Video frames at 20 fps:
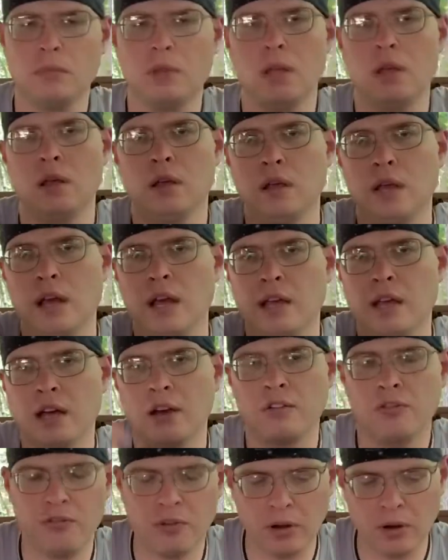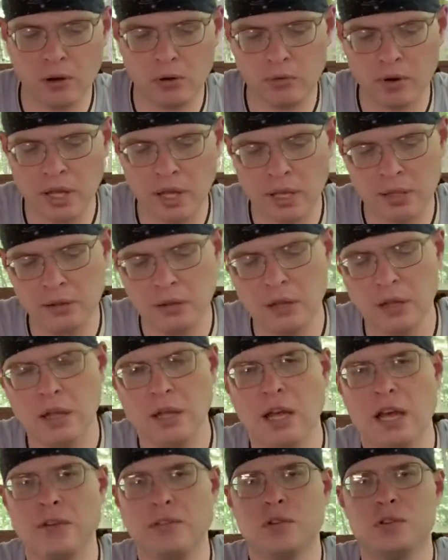Yeah, I got a ferro rod.
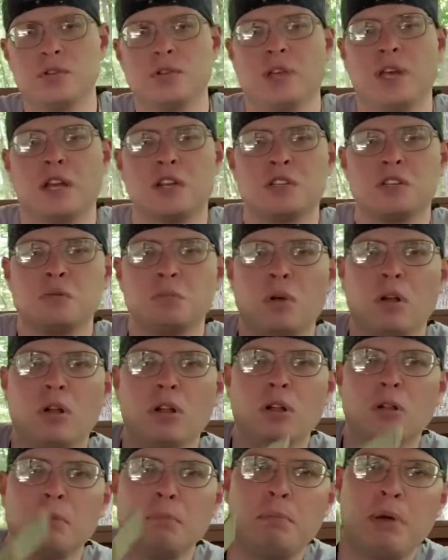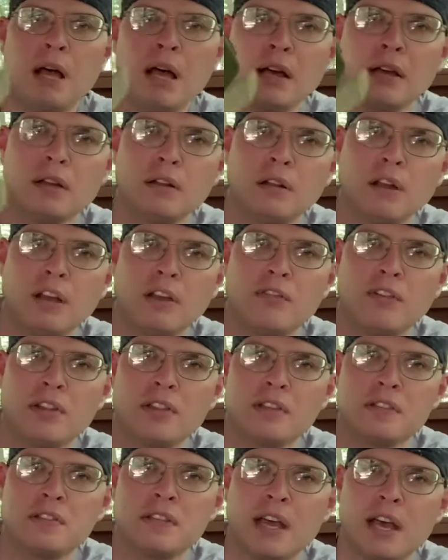I've also got a small pocket knife on
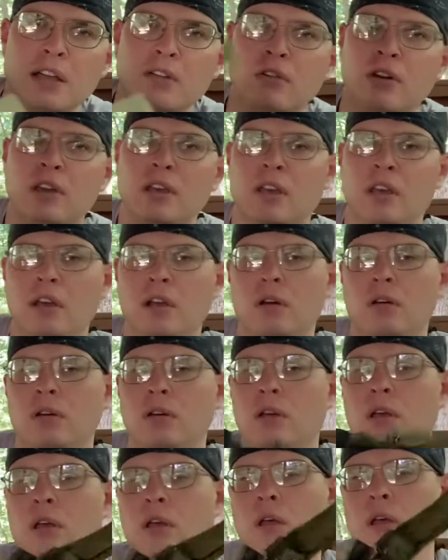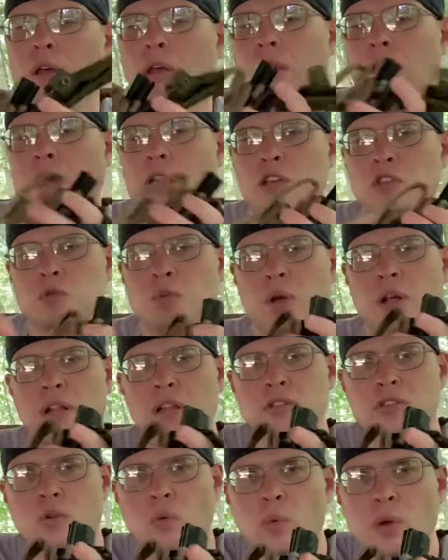the side right here, as well
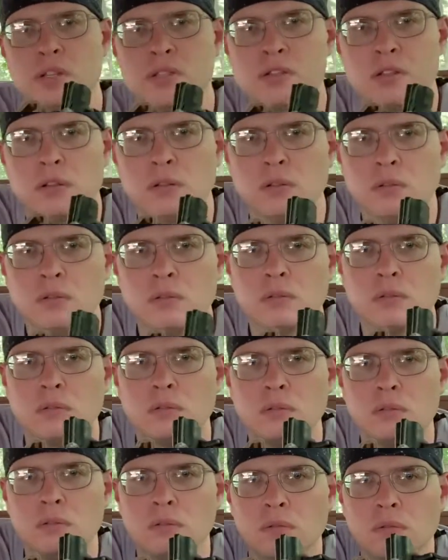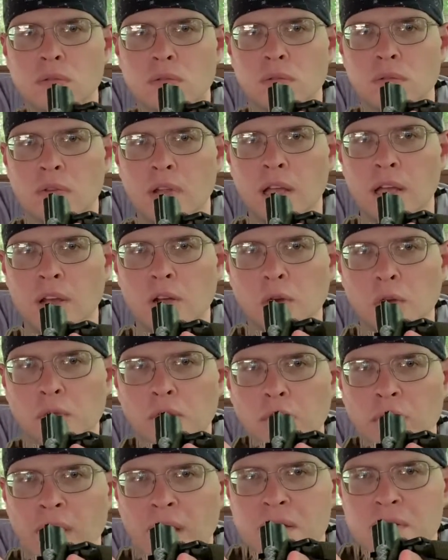as a whistle. I don't know if
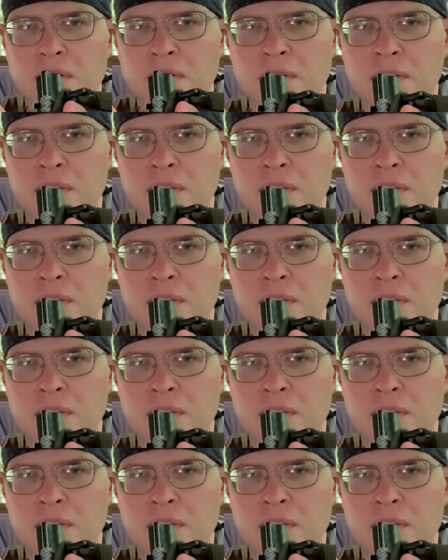you guys can see